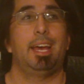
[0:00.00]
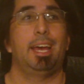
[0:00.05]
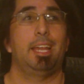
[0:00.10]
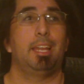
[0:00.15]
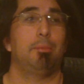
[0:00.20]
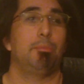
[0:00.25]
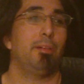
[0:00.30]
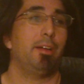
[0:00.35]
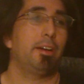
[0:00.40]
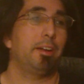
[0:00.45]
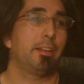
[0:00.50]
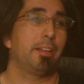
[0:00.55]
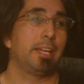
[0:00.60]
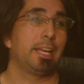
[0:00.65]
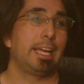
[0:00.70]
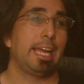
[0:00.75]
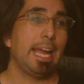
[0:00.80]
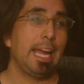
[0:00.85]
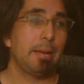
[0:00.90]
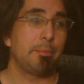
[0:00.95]
And the plot of the
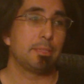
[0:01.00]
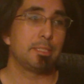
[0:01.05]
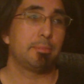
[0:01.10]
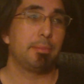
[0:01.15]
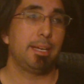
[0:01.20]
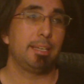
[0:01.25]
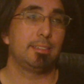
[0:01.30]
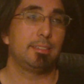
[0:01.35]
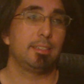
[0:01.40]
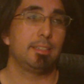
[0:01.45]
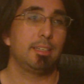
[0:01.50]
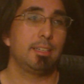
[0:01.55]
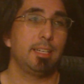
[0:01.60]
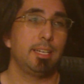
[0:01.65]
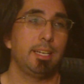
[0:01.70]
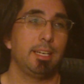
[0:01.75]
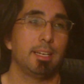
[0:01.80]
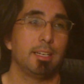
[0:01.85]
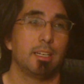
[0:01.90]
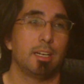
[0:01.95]
game is
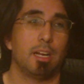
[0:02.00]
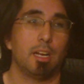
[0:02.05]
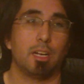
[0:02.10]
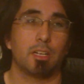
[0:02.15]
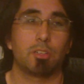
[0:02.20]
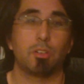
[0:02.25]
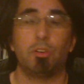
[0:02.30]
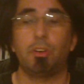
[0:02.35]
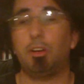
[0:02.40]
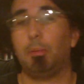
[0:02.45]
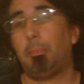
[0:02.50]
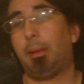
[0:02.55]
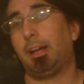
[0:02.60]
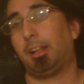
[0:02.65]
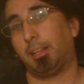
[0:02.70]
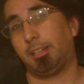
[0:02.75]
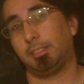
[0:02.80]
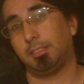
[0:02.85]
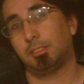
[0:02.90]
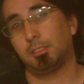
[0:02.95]
basically a grown-up
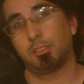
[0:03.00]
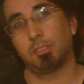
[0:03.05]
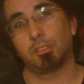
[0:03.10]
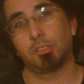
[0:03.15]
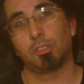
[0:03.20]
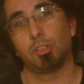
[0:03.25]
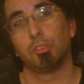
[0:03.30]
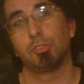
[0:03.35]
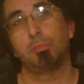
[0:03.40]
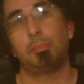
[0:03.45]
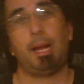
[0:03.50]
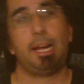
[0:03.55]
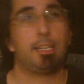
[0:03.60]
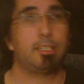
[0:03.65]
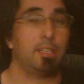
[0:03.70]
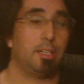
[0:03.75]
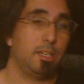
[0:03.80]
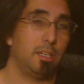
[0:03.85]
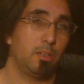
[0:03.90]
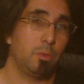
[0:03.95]
Alice goes
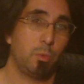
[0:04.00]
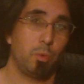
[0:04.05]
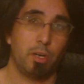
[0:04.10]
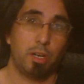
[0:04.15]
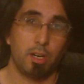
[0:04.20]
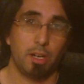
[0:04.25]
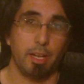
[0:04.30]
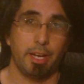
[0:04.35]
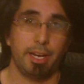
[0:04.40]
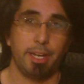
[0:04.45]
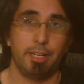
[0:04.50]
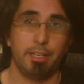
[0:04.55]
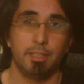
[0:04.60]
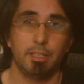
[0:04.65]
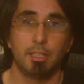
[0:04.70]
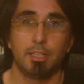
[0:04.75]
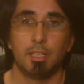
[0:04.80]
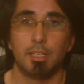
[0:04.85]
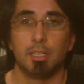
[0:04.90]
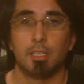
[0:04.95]
back to Wonderland
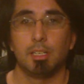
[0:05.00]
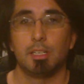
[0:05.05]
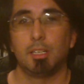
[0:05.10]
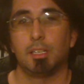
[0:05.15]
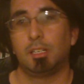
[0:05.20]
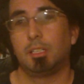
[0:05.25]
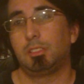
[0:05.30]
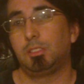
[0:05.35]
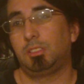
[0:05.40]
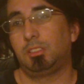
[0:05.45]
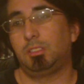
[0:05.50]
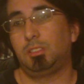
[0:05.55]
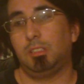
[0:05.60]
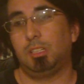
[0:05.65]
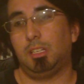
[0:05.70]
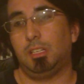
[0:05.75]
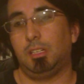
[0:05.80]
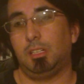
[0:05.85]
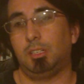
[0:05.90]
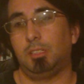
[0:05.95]

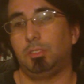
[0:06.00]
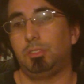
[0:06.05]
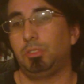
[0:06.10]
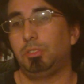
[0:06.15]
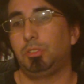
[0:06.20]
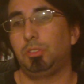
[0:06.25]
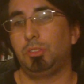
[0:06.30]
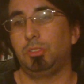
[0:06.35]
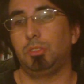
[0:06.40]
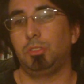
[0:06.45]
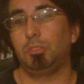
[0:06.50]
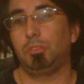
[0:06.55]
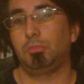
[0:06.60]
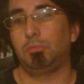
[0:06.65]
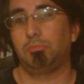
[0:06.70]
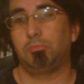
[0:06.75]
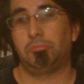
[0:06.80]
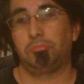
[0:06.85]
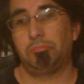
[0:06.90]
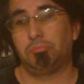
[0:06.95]
due to
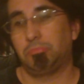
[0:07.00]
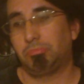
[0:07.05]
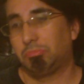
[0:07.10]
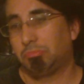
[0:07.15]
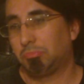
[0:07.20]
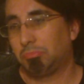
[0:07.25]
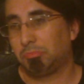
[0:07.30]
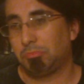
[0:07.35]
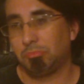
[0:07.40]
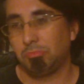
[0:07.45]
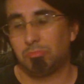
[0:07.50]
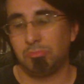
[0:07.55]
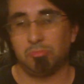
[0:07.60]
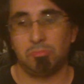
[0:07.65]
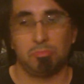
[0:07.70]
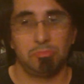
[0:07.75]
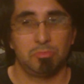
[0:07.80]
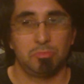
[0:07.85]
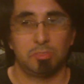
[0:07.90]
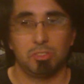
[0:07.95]

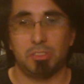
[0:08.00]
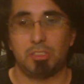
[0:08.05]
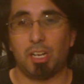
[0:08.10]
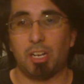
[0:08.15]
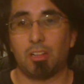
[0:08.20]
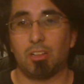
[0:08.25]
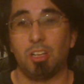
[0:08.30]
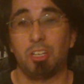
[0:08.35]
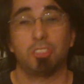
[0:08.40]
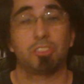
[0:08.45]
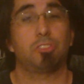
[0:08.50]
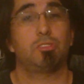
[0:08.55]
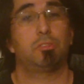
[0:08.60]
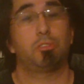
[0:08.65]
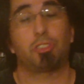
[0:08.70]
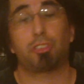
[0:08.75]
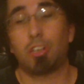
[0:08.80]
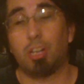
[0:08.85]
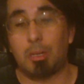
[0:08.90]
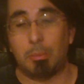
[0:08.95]
psychological
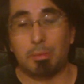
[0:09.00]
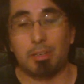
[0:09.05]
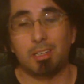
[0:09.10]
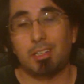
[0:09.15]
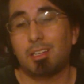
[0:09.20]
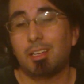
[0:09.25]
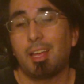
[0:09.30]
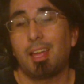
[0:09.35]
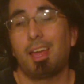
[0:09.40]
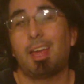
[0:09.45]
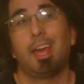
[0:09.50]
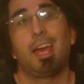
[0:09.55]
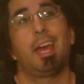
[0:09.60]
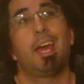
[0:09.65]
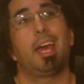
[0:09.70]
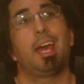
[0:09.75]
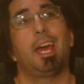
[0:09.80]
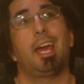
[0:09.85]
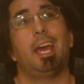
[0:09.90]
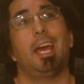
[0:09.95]
trauma,
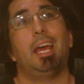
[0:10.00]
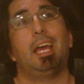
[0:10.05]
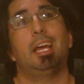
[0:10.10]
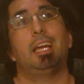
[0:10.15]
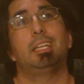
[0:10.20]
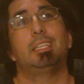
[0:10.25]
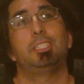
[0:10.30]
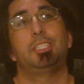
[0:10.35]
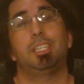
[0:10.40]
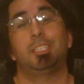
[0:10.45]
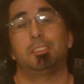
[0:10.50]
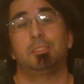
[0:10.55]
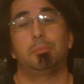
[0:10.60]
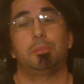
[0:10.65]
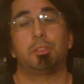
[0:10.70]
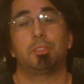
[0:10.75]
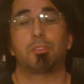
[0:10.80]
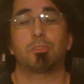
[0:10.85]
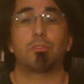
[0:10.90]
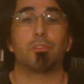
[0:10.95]
and she has to
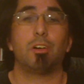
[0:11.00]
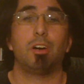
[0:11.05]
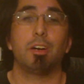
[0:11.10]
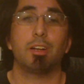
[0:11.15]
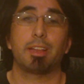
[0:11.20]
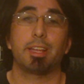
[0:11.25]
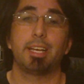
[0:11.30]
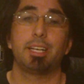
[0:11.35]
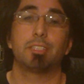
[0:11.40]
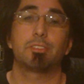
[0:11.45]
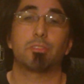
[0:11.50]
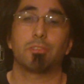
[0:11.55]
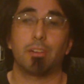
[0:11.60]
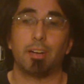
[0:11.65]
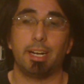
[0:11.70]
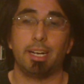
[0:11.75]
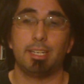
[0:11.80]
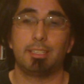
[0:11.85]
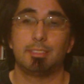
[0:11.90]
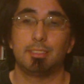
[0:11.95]
put the wrong things
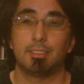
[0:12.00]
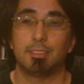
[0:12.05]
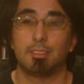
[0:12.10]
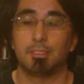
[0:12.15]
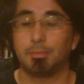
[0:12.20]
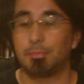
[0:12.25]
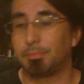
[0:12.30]
right,